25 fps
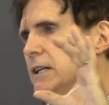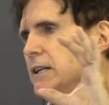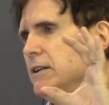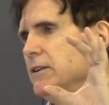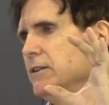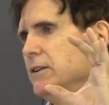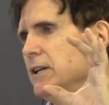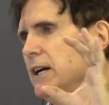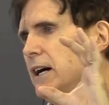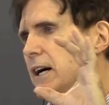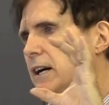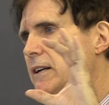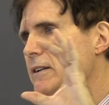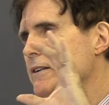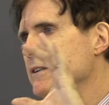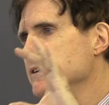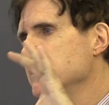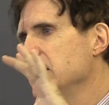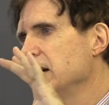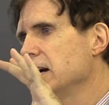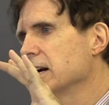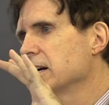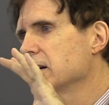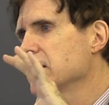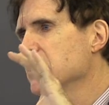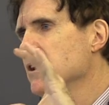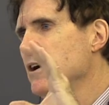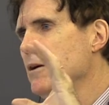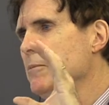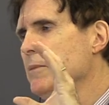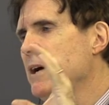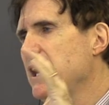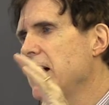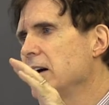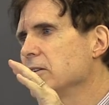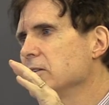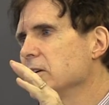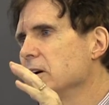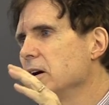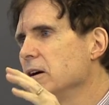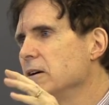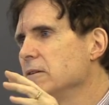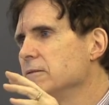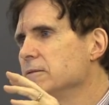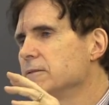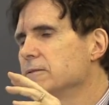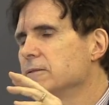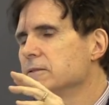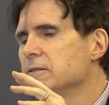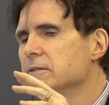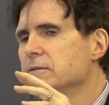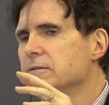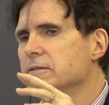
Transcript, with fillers: that, that come out of